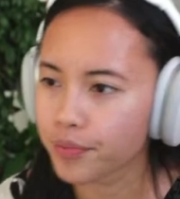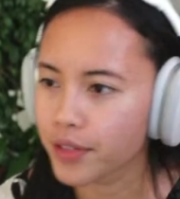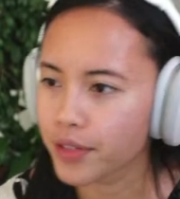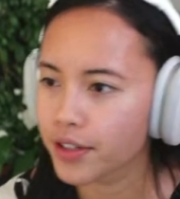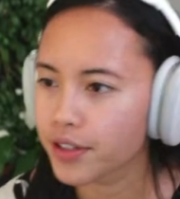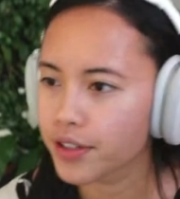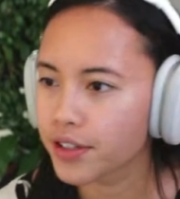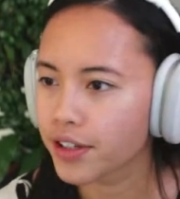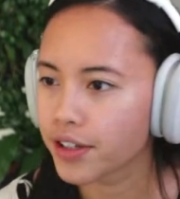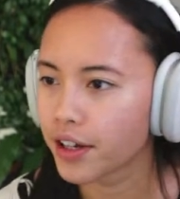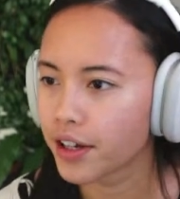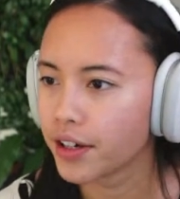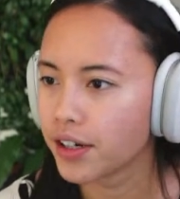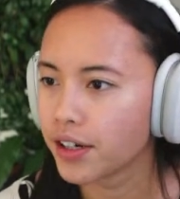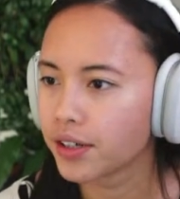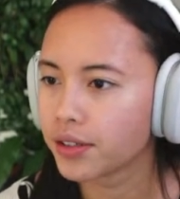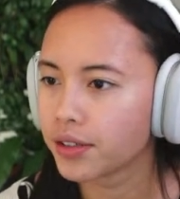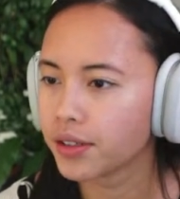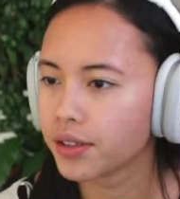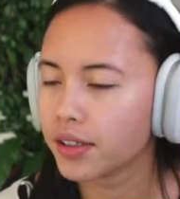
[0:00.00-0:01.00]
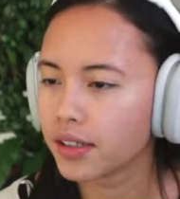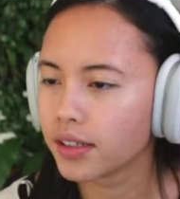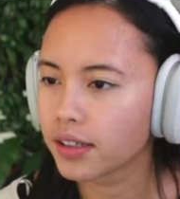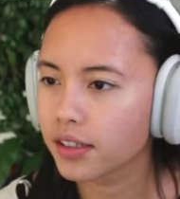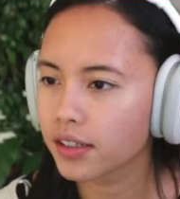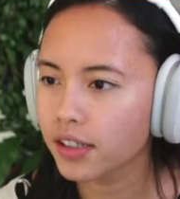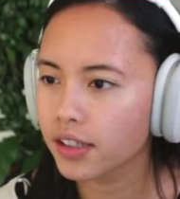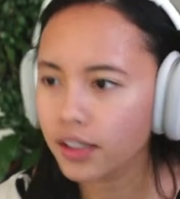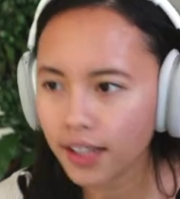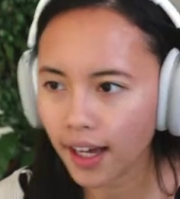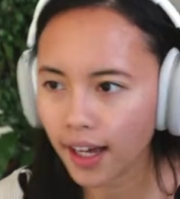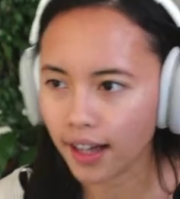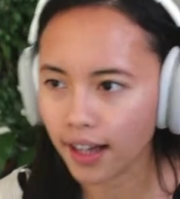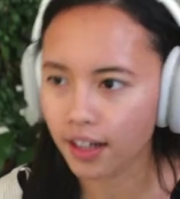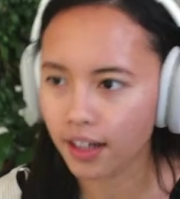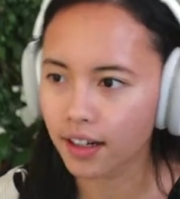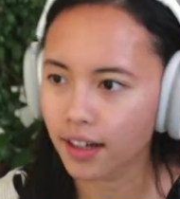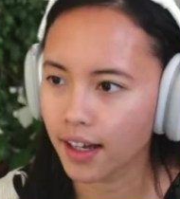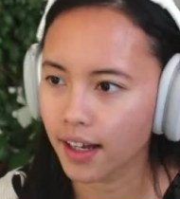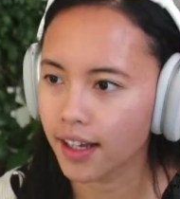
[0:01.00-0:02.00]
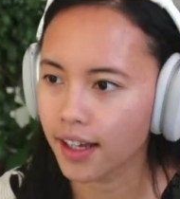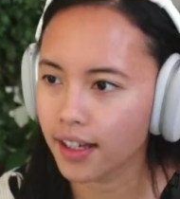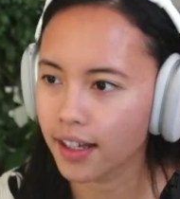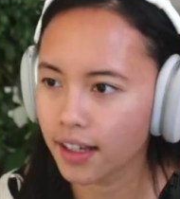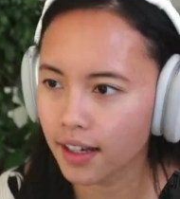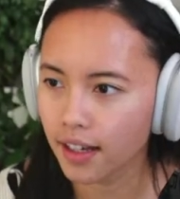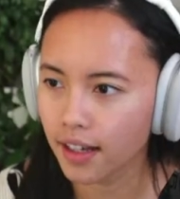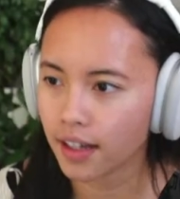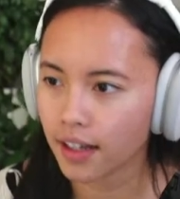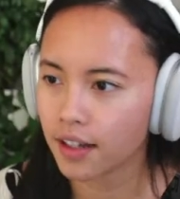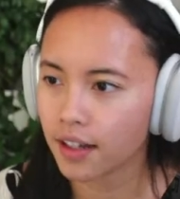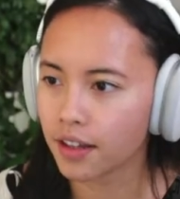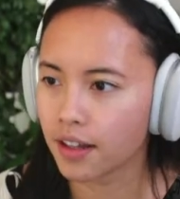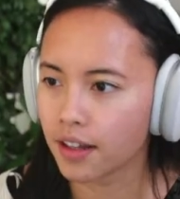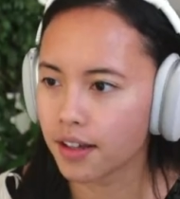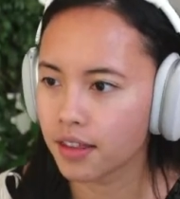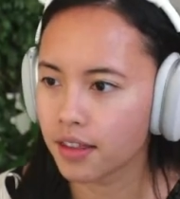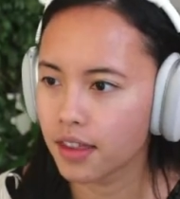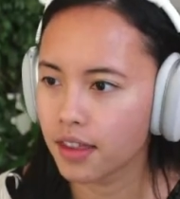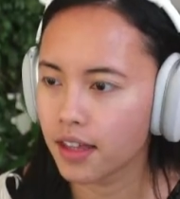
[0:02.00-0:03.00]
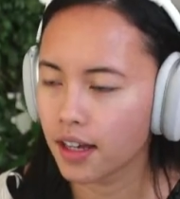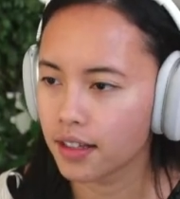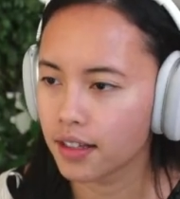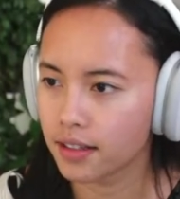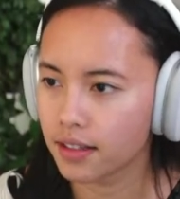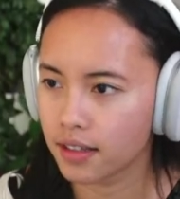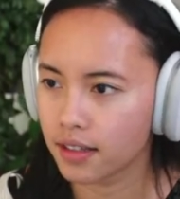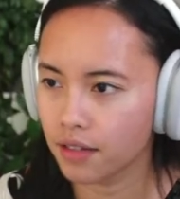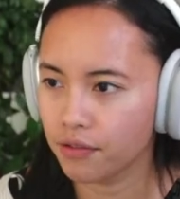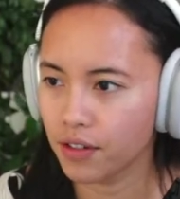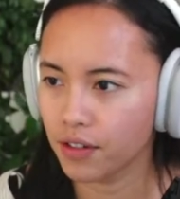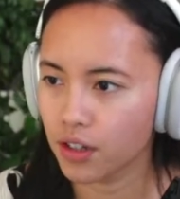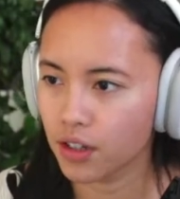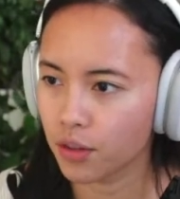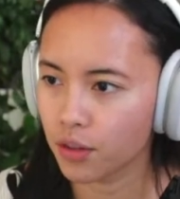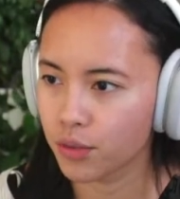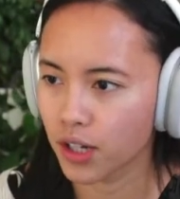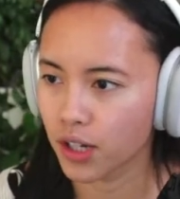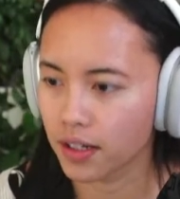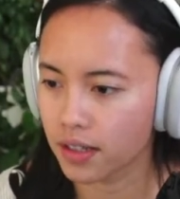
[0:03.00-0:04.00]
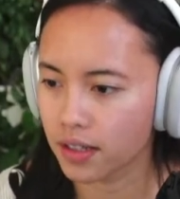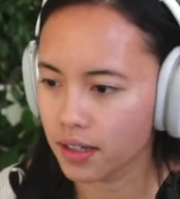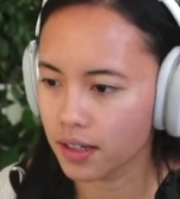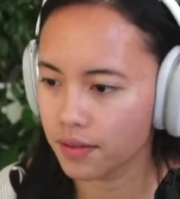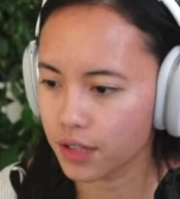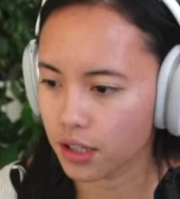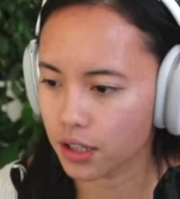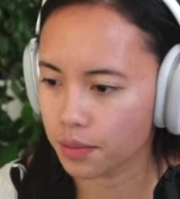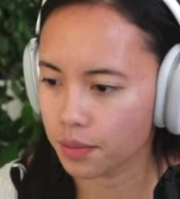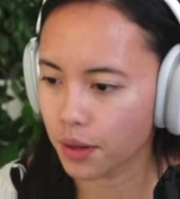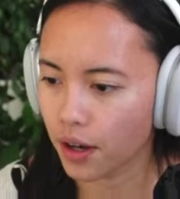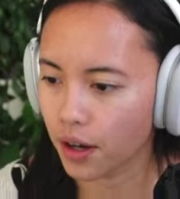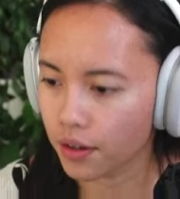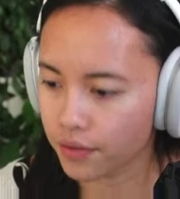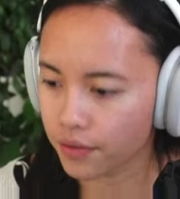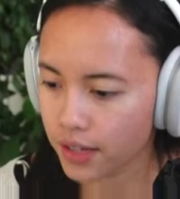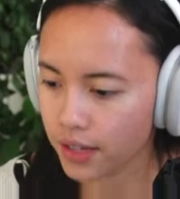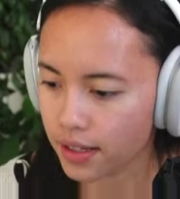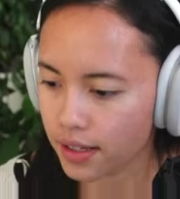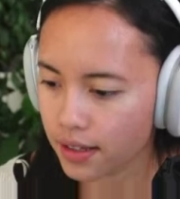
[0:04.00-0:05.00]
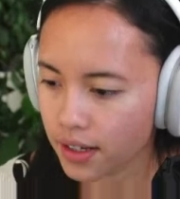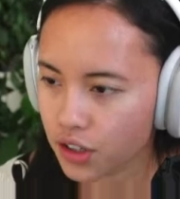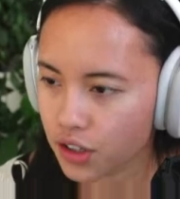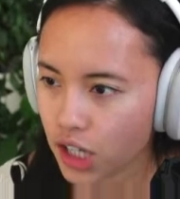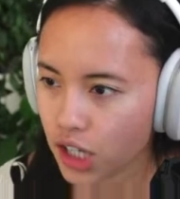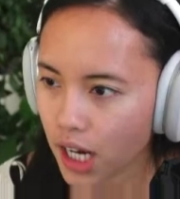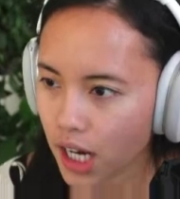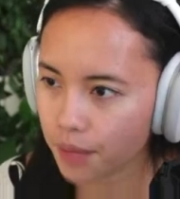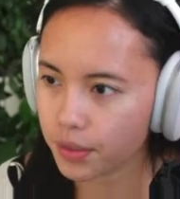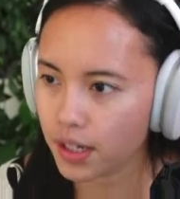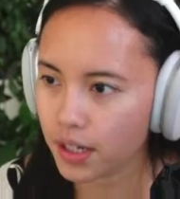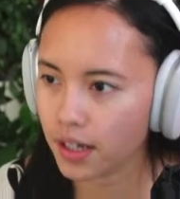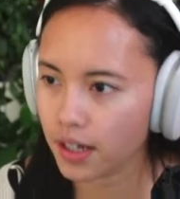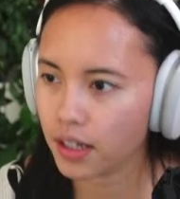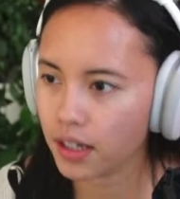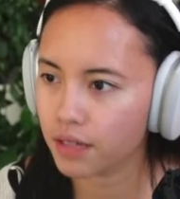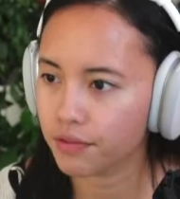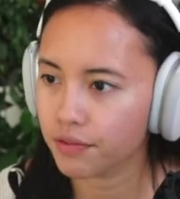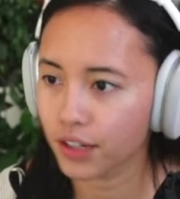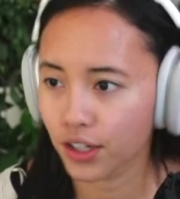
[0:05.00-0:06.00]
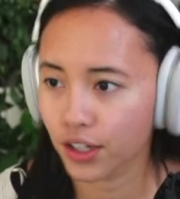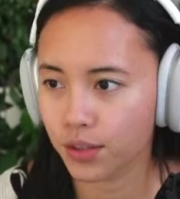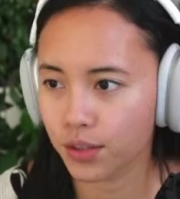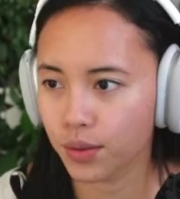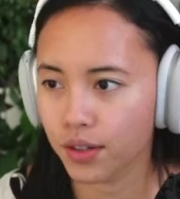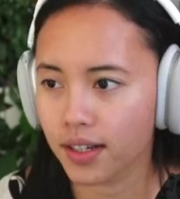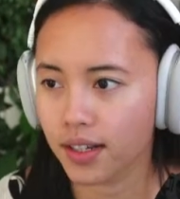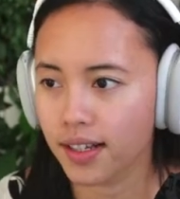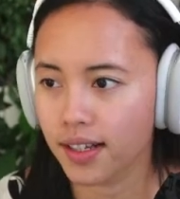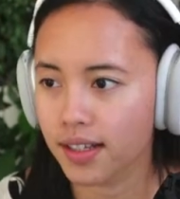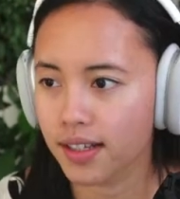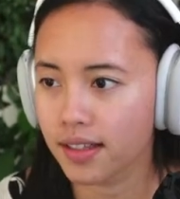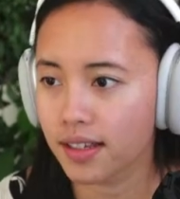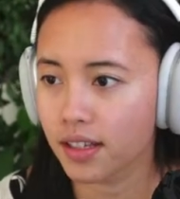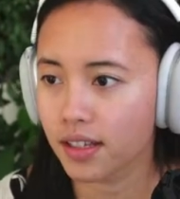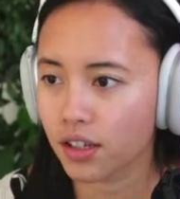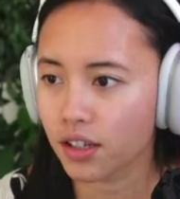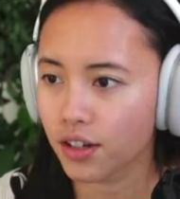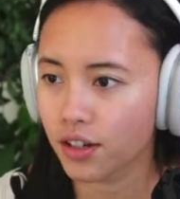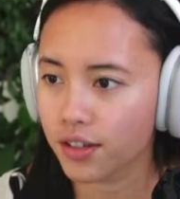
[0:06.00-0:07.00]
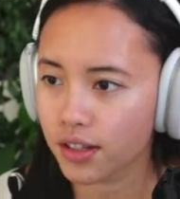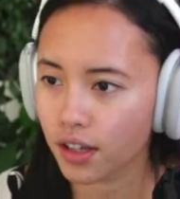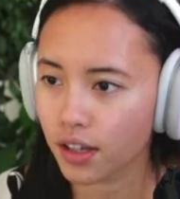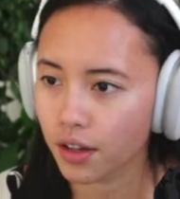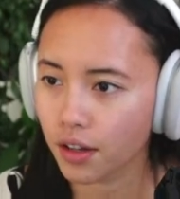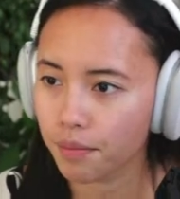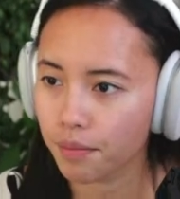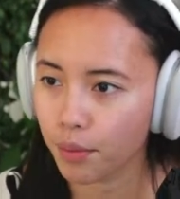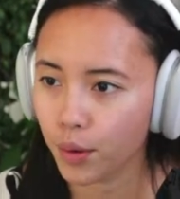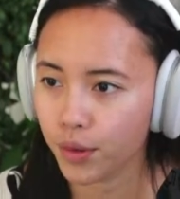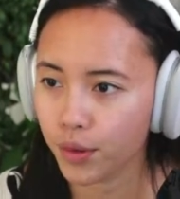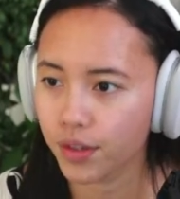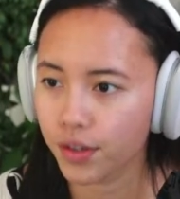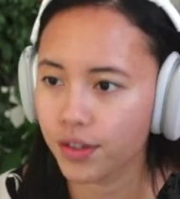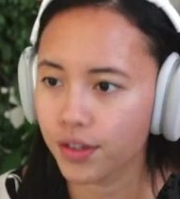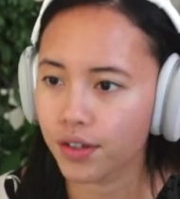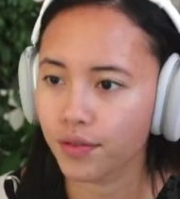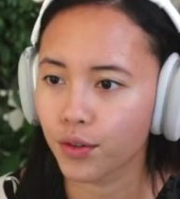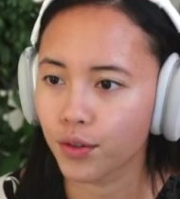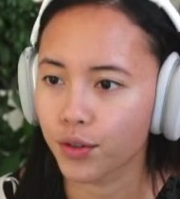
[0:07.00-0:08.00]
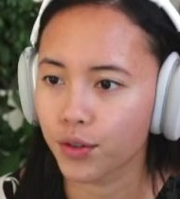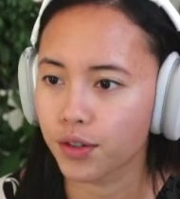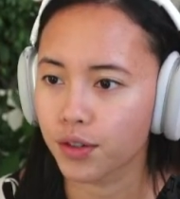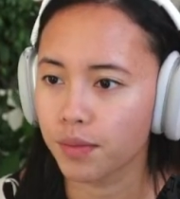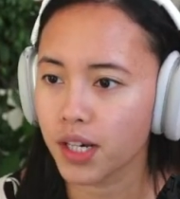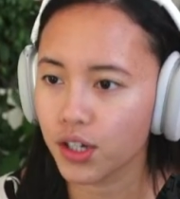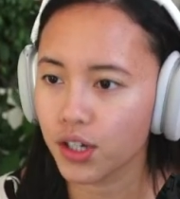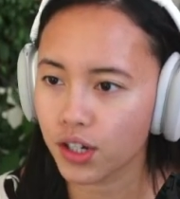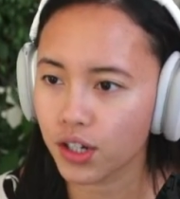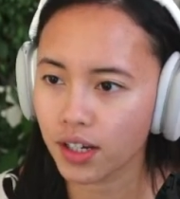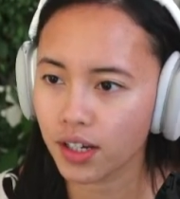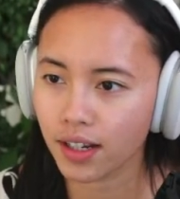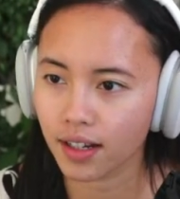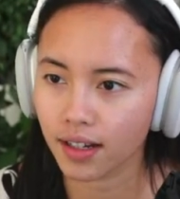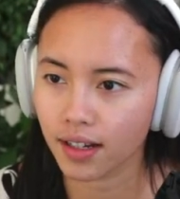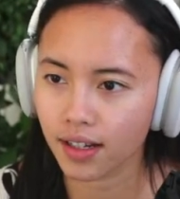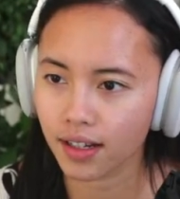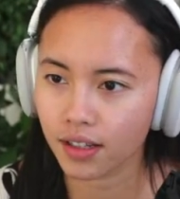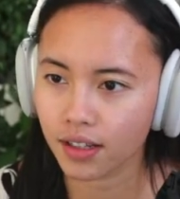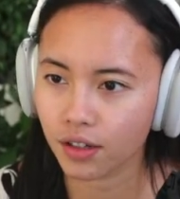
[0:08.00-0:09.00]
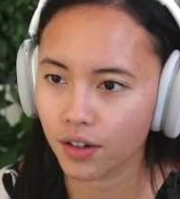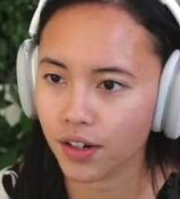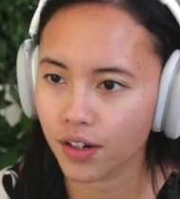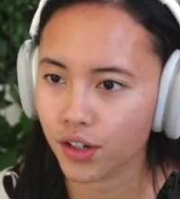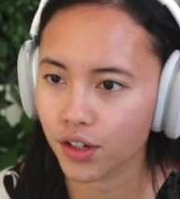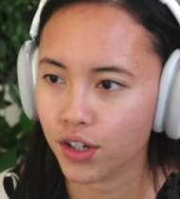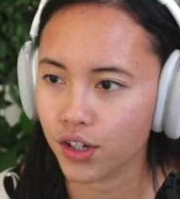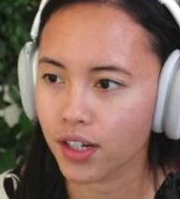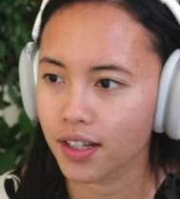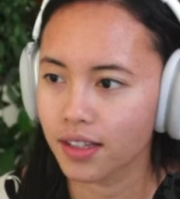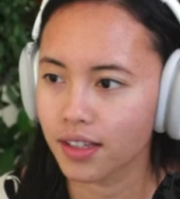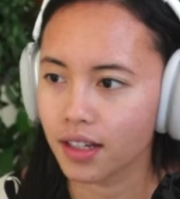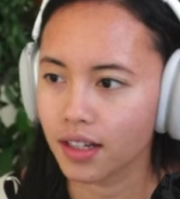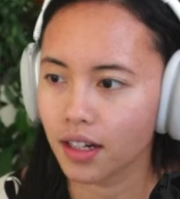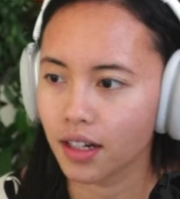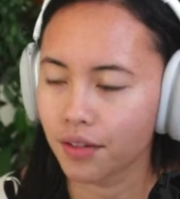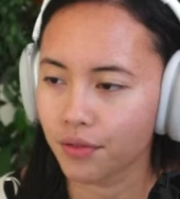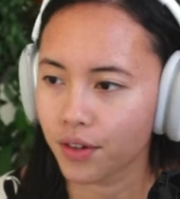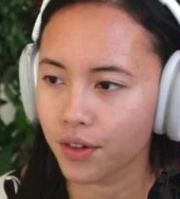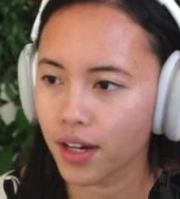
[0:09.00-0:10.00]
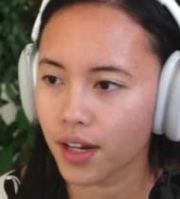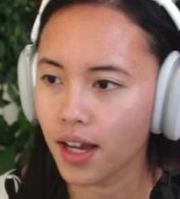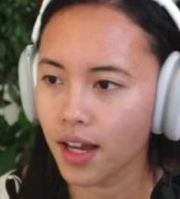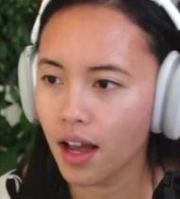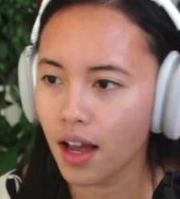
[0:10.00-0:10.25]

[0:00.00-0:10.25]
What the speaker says: So yeah, like there's different objectives as part of this chapter. First one is discuss the importance of automation in integration and delivery